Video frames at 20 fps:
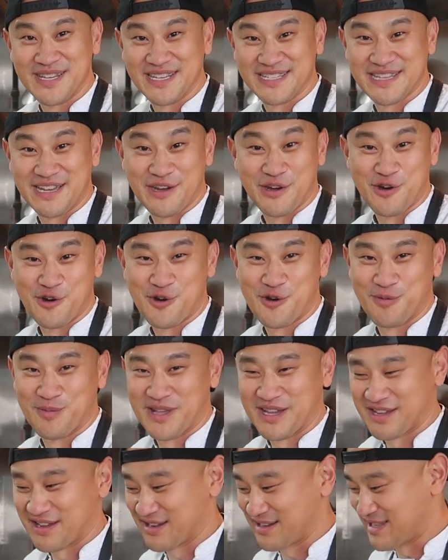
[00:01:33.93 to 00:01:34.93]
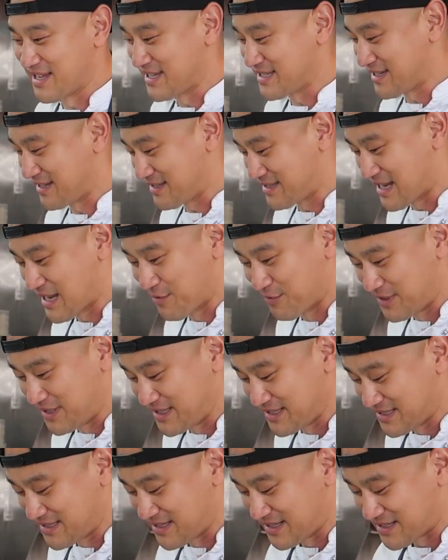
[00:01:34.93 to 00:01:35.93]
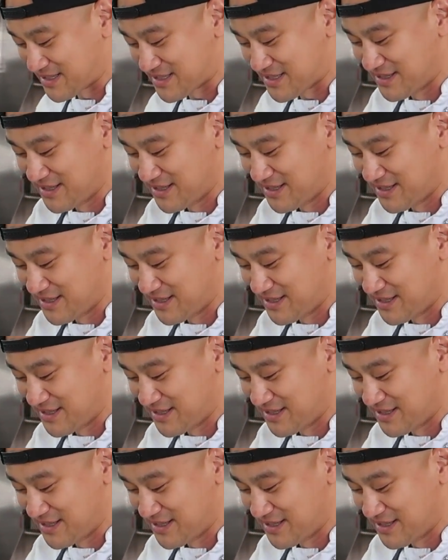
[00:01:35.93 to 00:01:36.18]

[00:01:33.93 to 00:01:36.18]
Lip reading: does at home, like a classic Taiwanese dish.